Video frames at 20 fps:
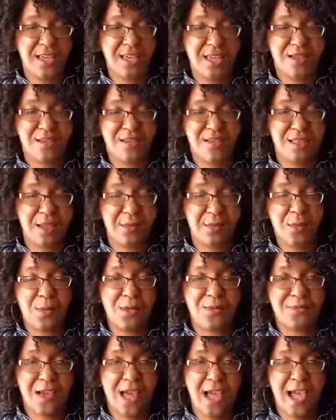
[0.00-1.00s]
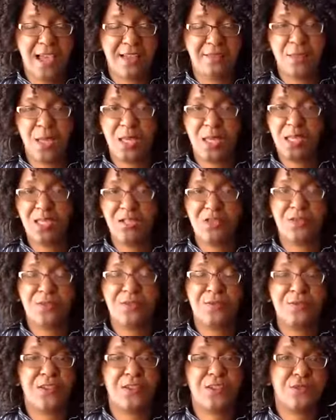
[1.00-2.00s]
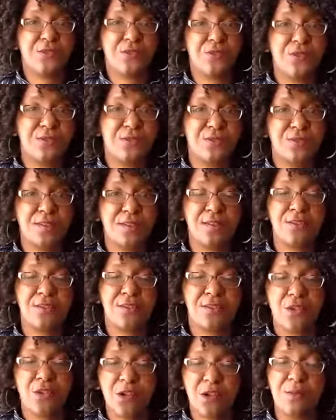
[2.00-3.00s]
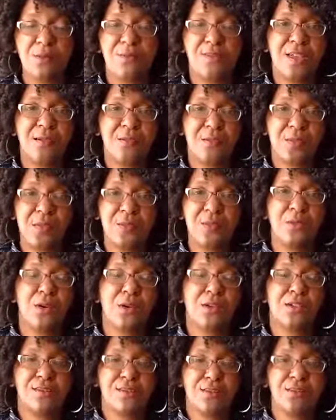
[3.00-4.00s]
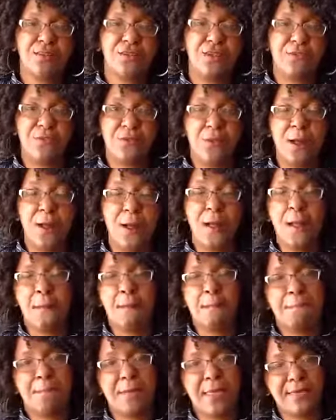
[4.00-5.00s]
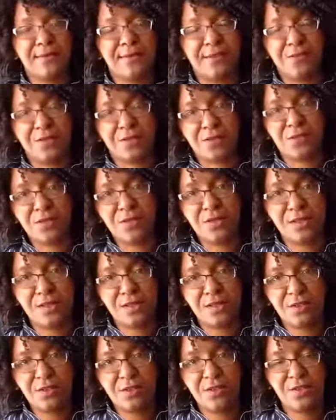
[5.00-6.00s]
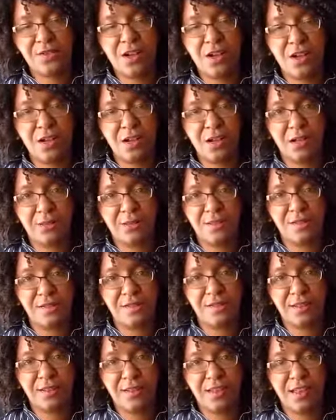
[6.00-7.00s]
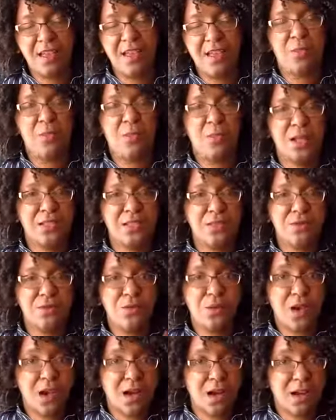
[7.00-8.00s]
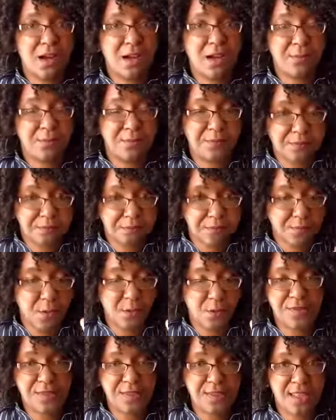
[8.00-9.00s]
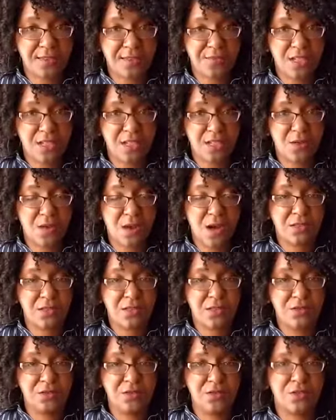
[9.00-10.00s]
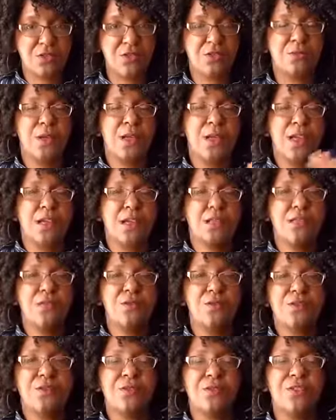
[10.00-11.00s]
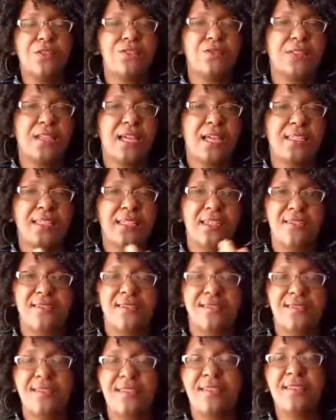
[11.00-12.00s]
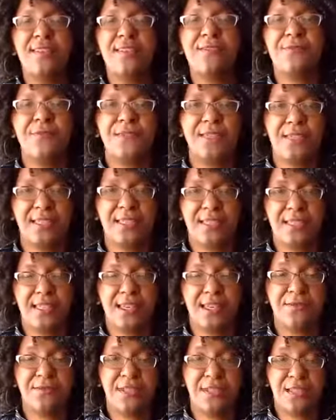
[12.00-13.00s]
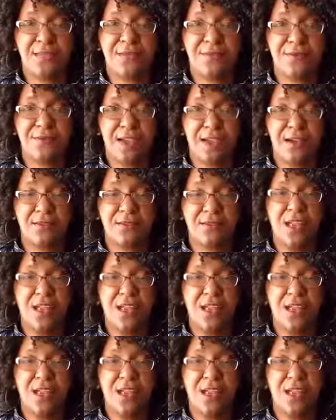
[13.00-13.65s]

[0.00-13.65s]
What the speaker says: step 0.5, making sure that you're using the terms that people are searching for. Because if you're using those terms when you are posting that video on YouTube, you increase your likelihood significantly of getting found.